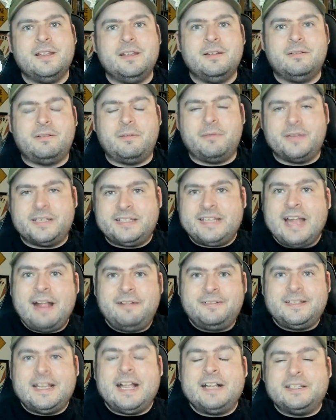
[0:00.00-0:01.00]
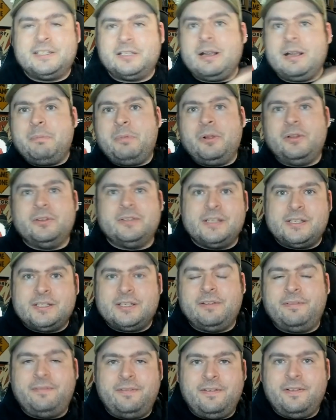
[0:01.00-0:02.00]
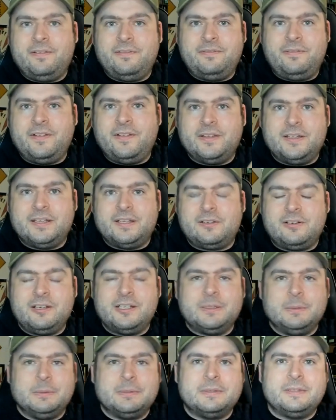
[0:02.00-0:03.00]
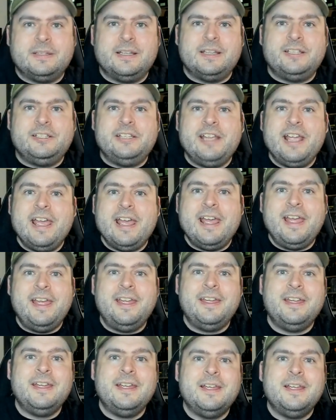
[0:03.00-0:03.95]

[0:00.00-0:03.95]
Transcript: from my stepdad to grab all the stuff for, for the Christmas this year.